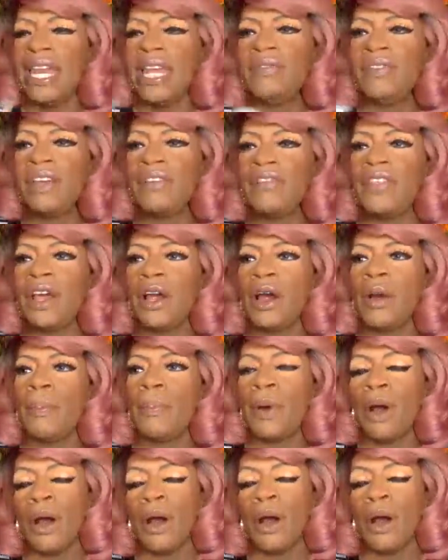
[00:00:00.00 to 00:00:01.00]
And even if
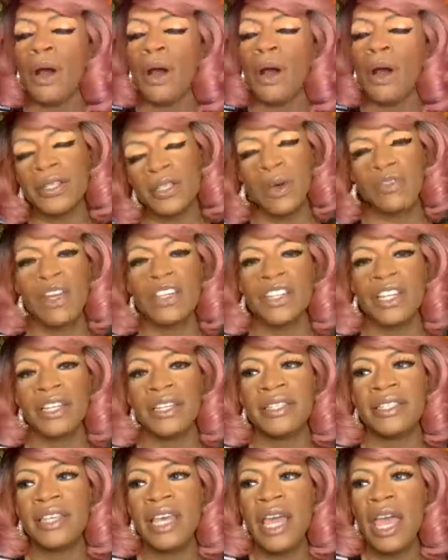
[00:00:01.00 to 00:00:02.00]
their personal
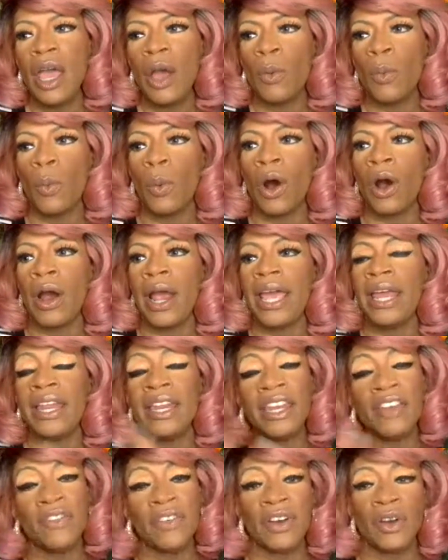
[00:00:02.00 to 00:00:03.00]
convictions
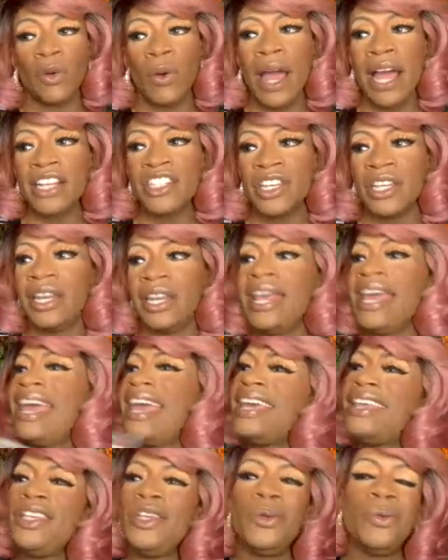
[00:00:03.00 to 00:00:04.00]
were in a different
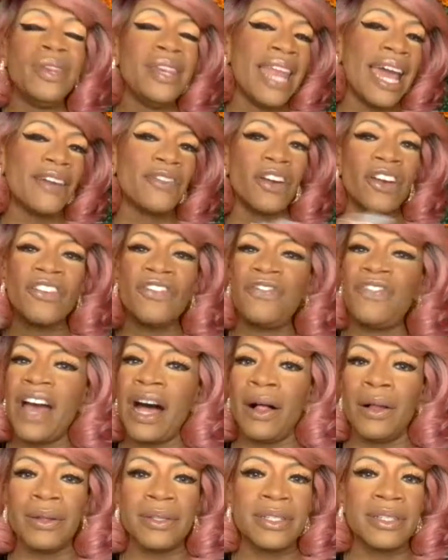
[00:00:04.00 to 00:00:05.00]
direction, you
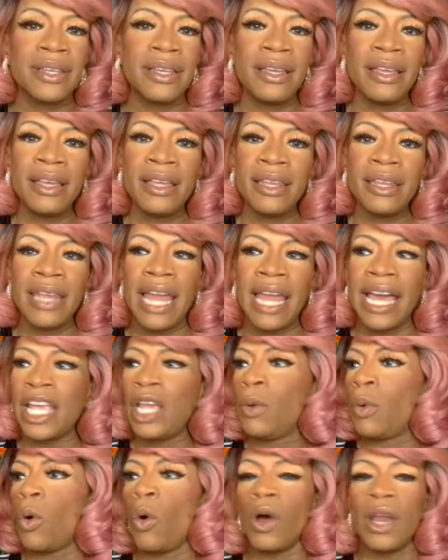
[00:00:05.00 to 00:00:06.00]
never felt
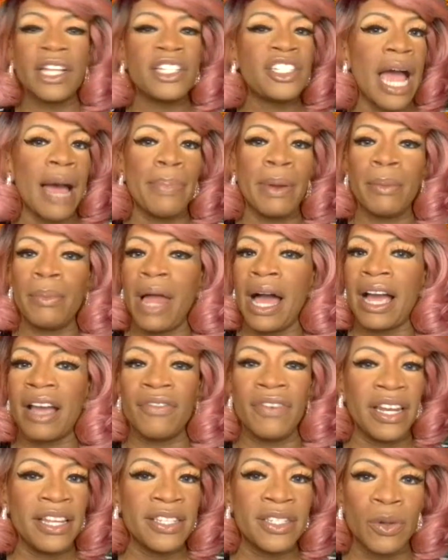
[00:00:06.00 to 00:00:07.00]
like you were on a chopping
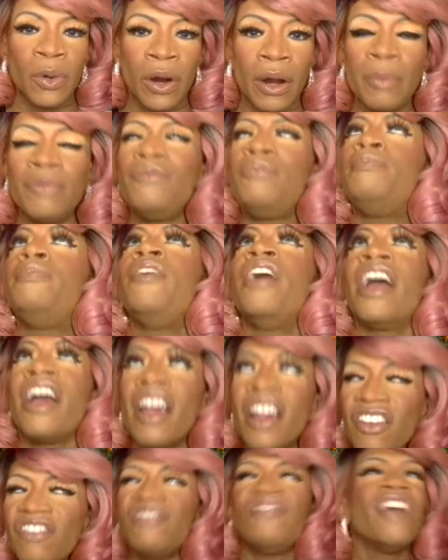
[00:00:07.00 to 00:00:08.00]
block of any sort.
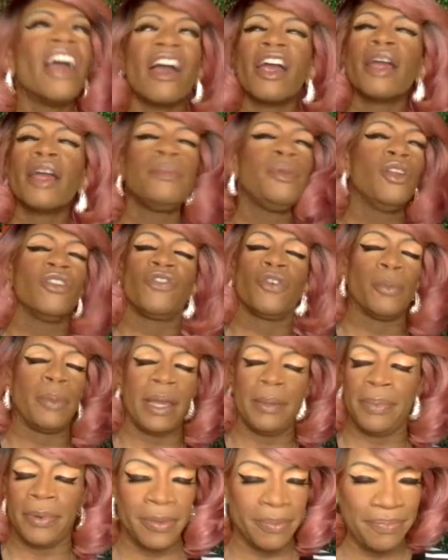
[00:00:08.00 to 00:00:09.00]
Very, hmm. very
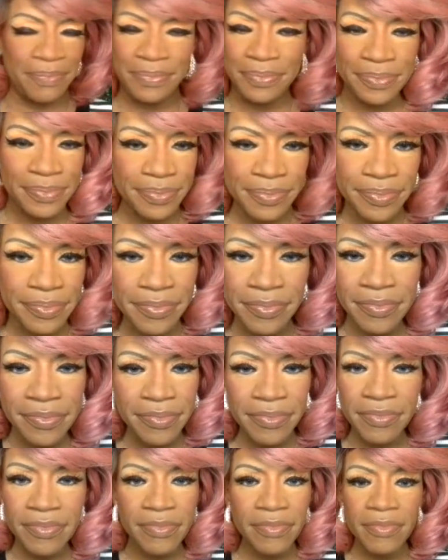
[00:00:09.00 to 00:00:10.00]
beautiful people. What a
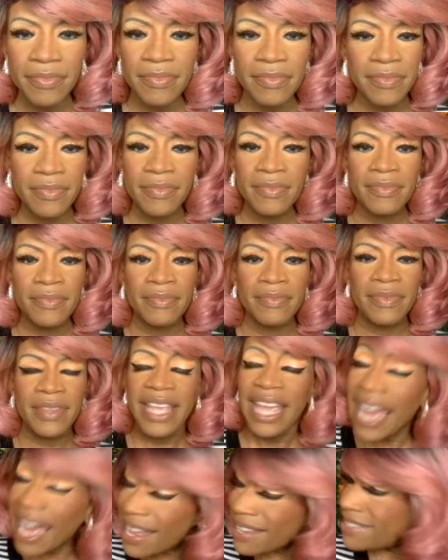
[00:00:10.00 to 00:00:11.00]
gift
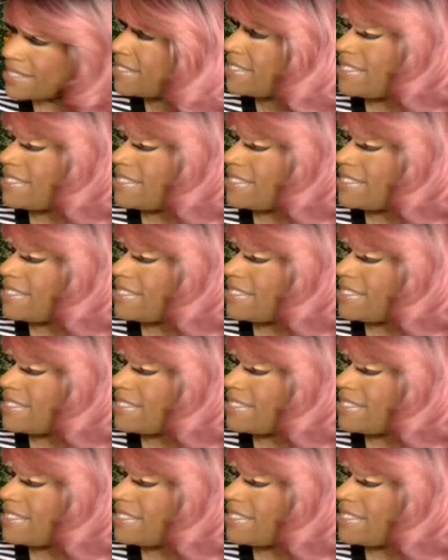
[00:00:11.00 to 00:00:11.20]
to, to yes.